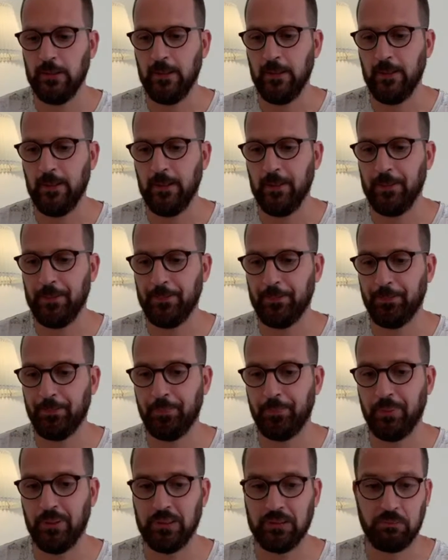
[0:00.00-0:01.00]

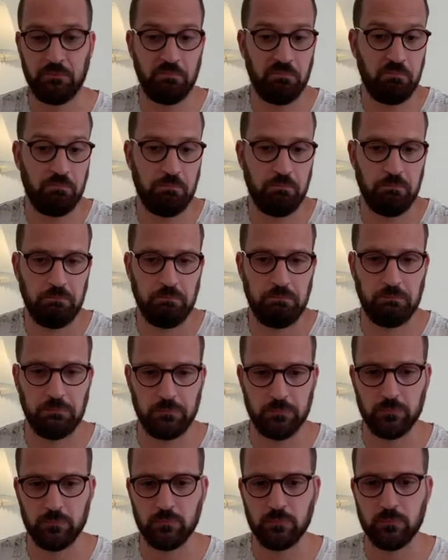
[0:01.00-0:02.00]
but
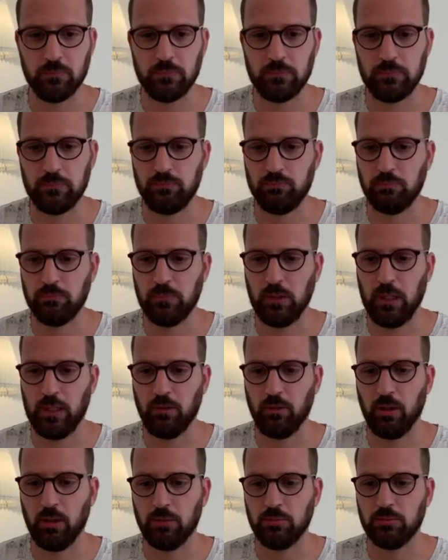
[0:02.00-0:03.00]
I
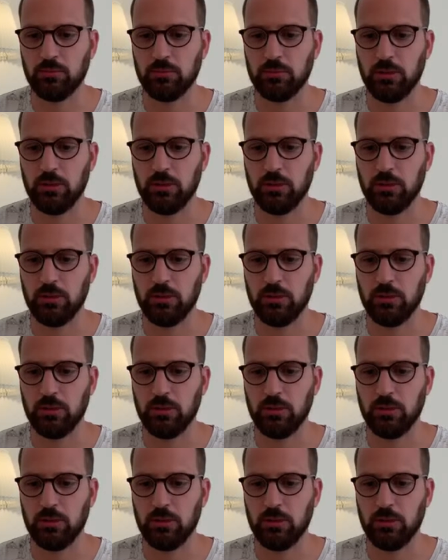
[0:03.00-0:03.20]
don't know.